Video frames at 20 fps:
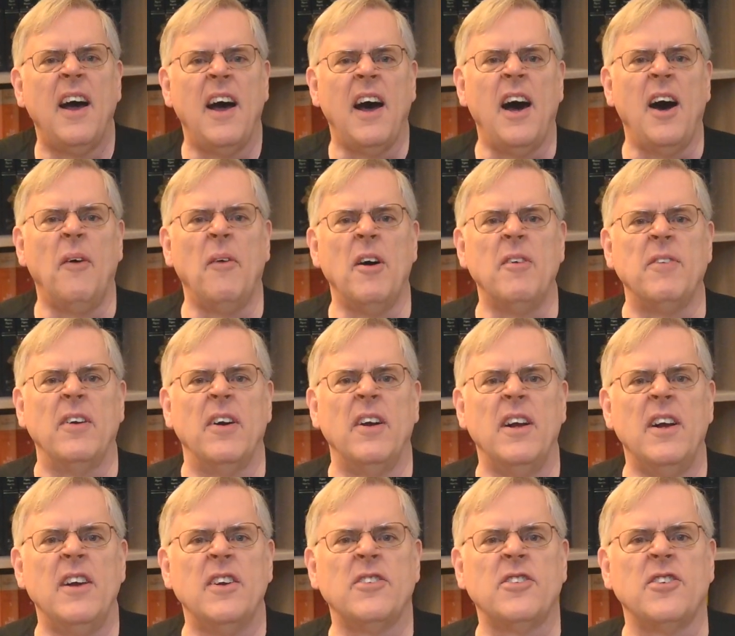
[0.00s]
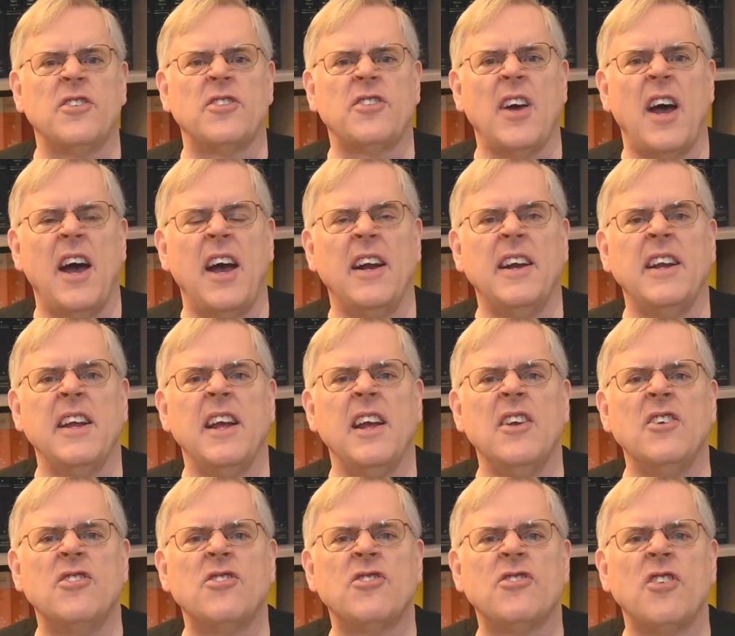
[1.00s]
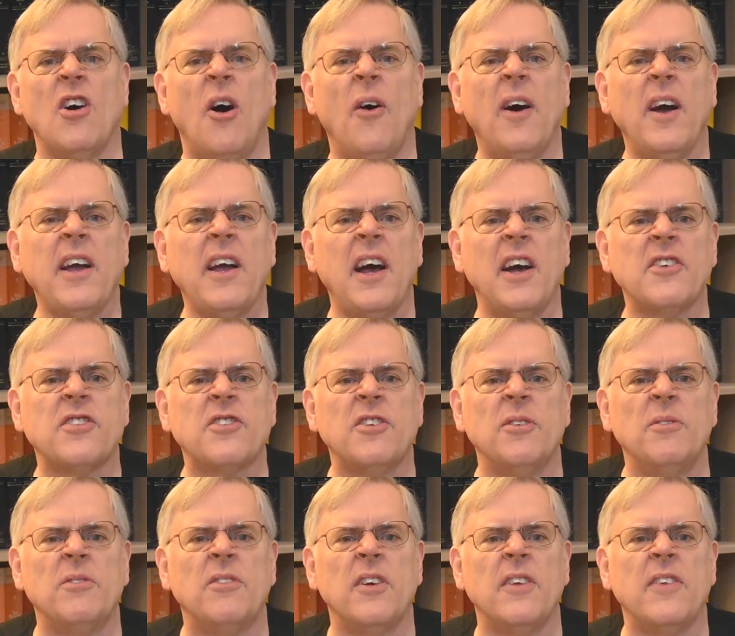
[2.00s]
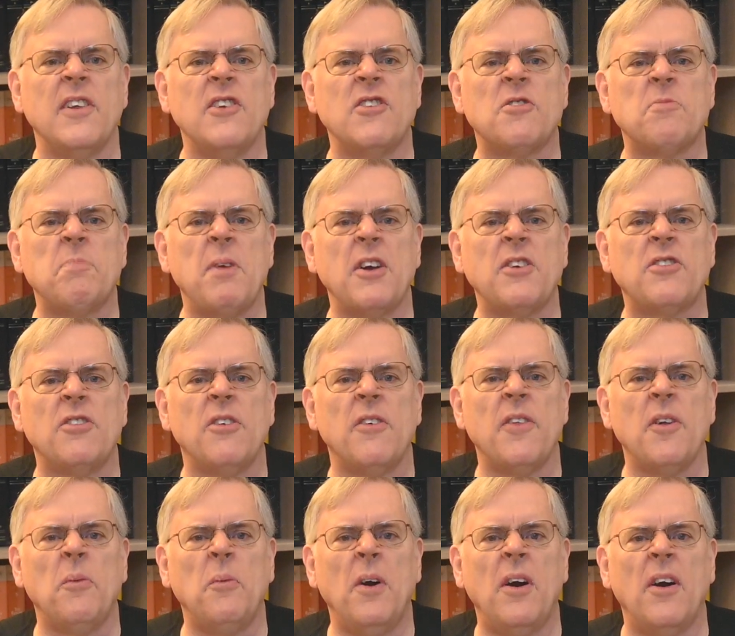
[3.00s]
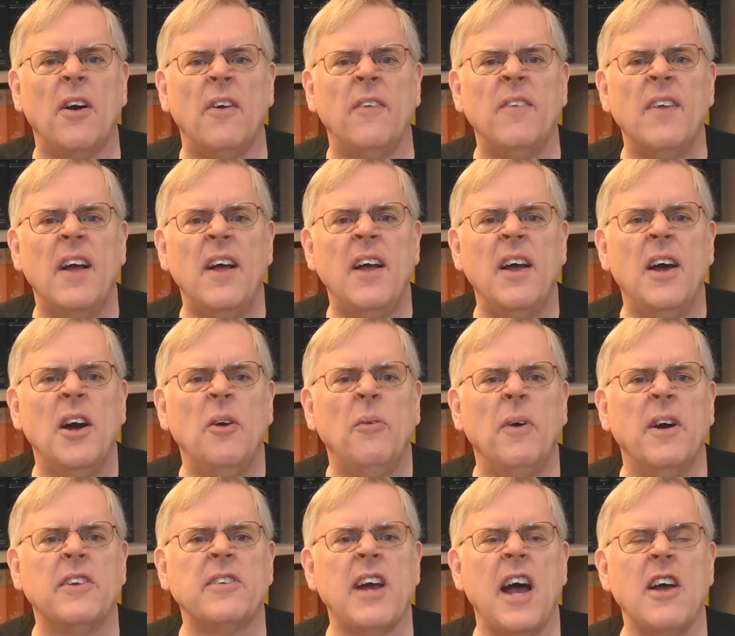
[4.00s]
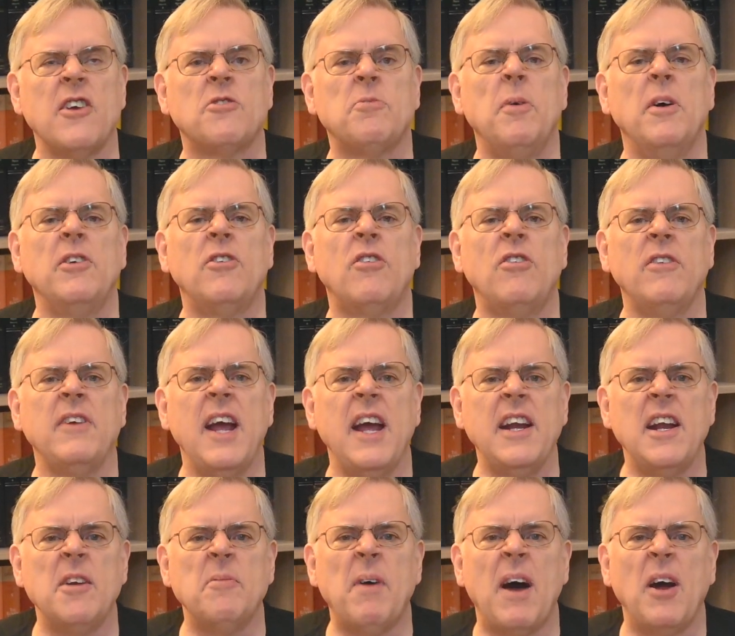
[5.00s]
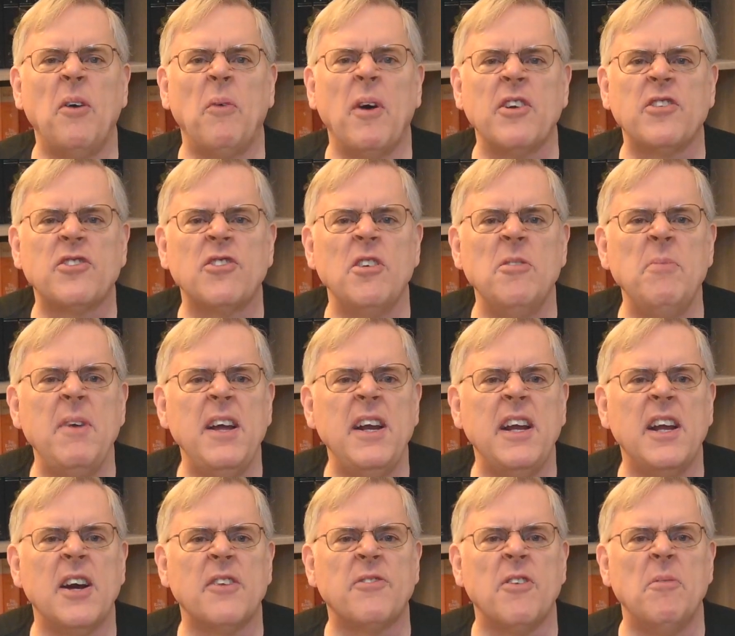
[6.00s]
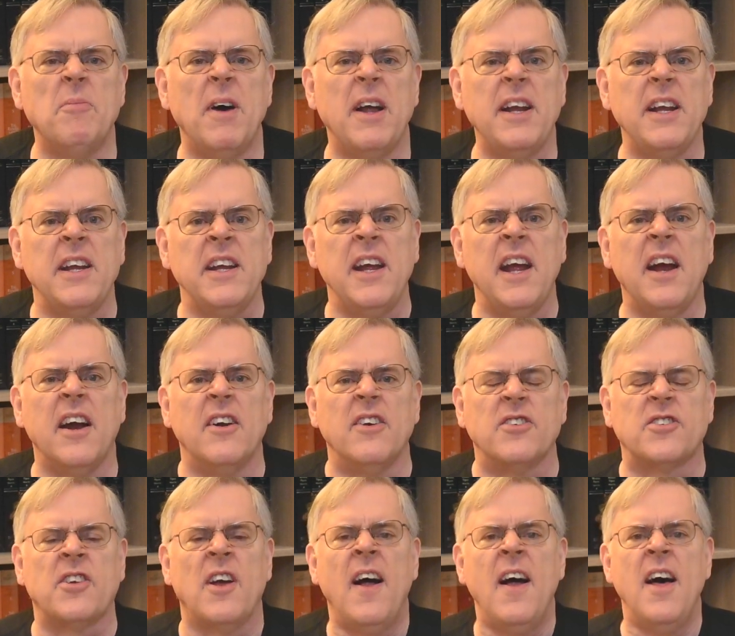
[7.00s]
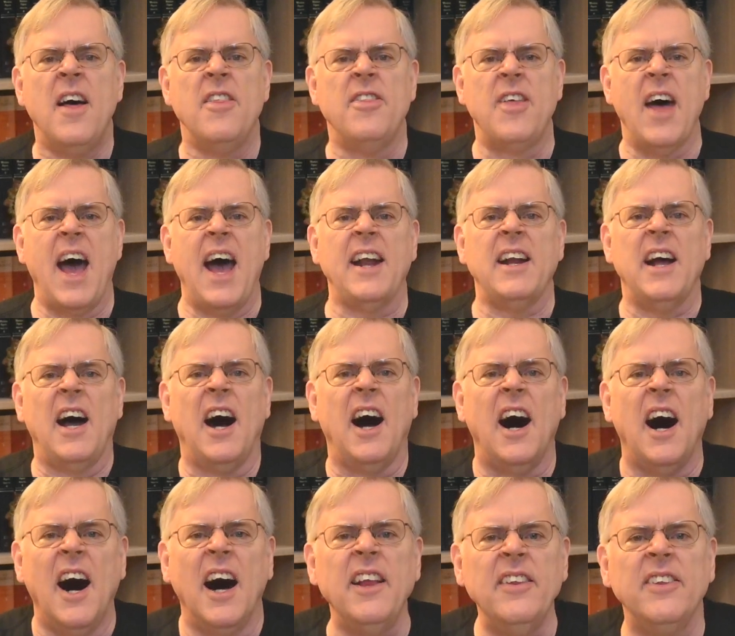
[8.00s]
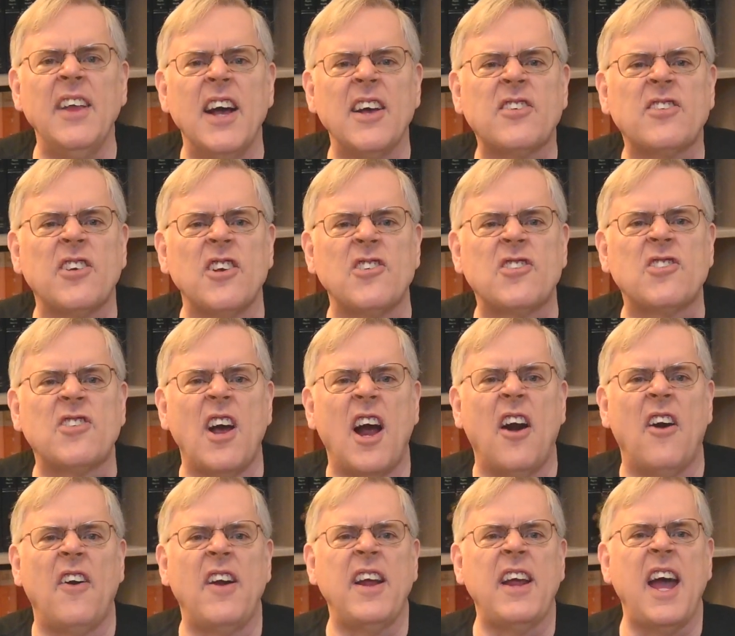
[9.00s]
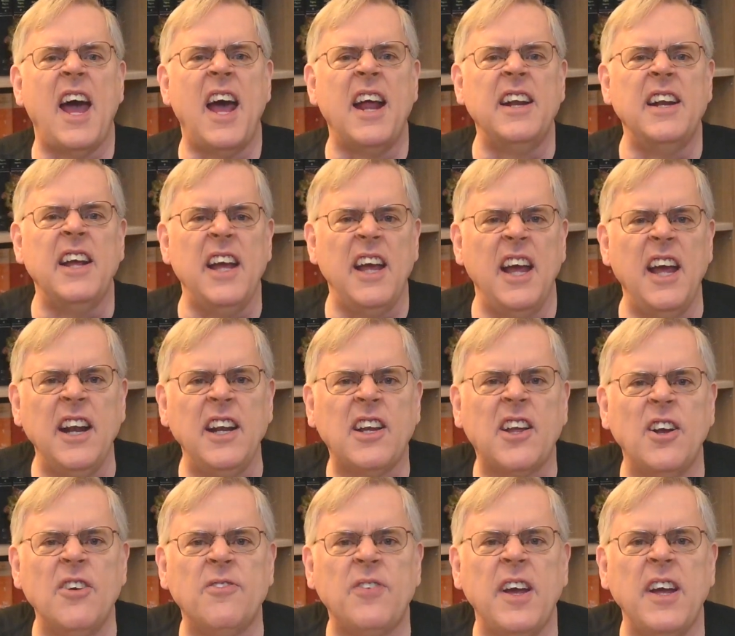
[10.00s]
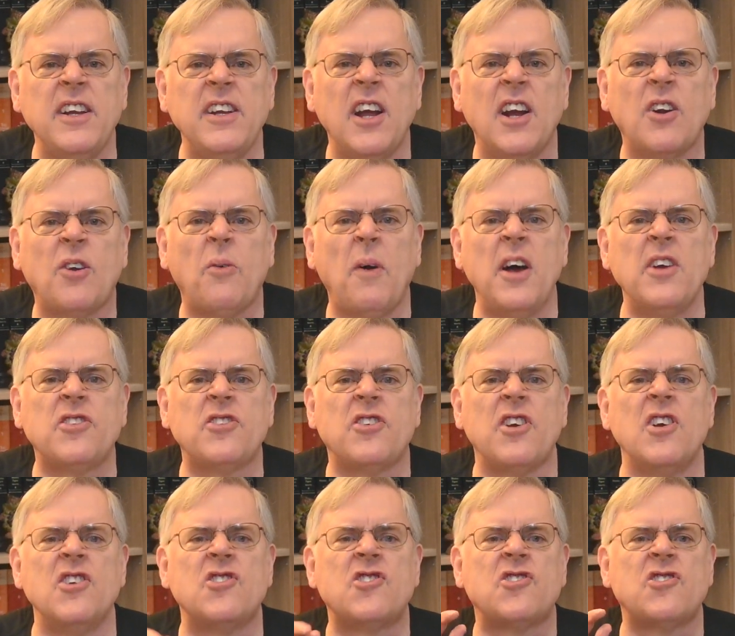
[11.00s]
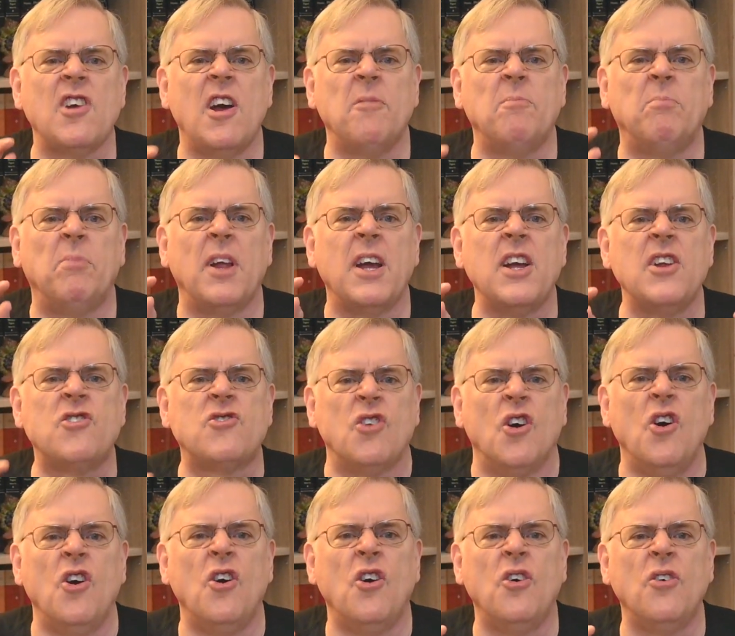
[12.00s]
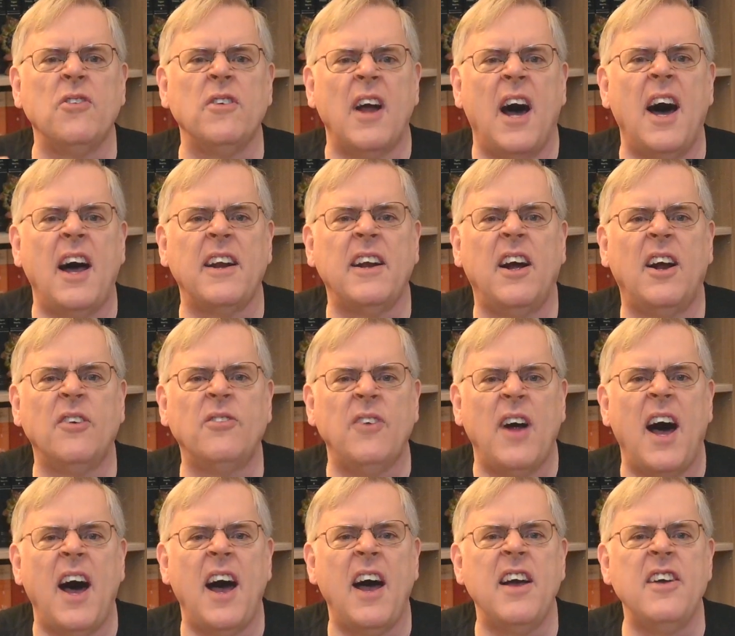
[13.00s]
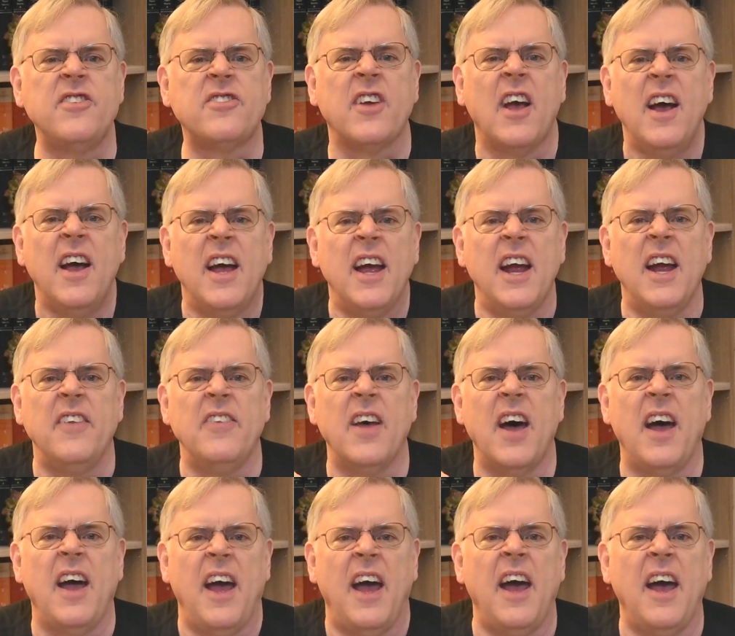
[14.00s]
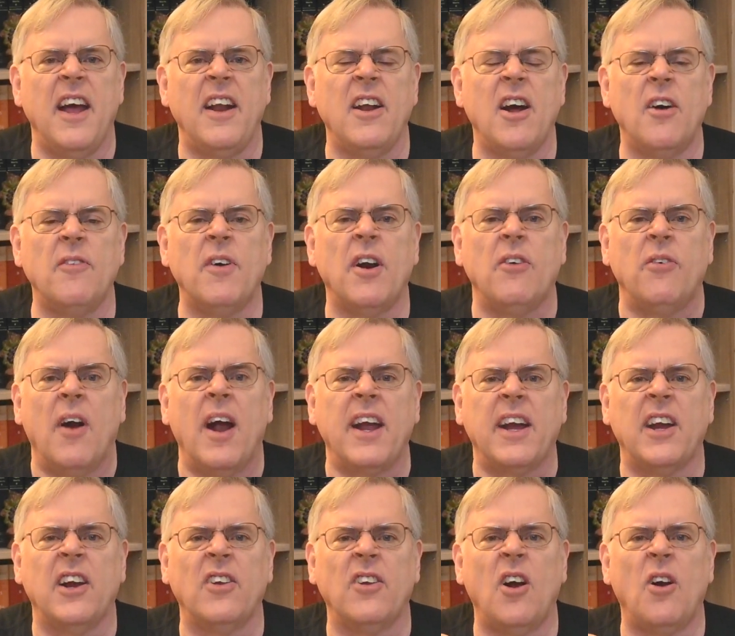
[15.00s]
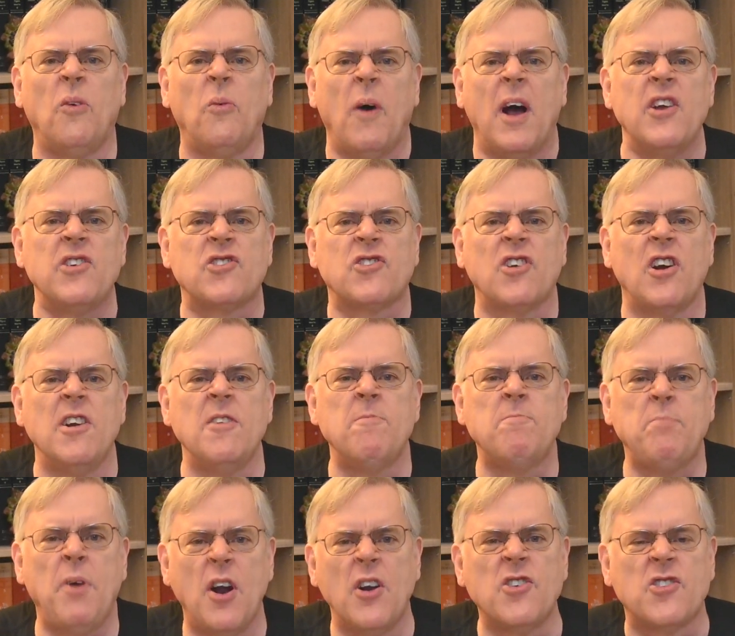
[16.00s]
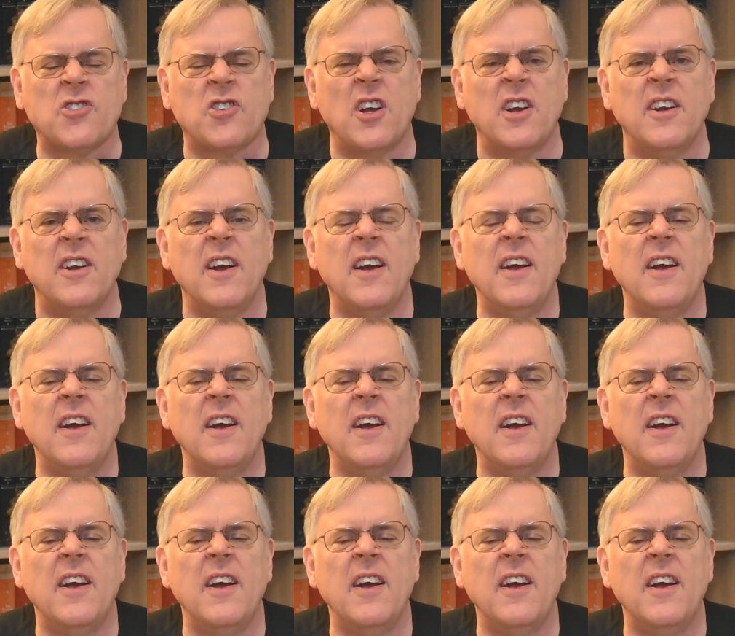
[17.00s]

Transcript: However, society is so accustomed to this picture of the world, which has been created by Western media for many years, that unnecessary and inconvenient questions simply do not arise in the head of a regular Western person.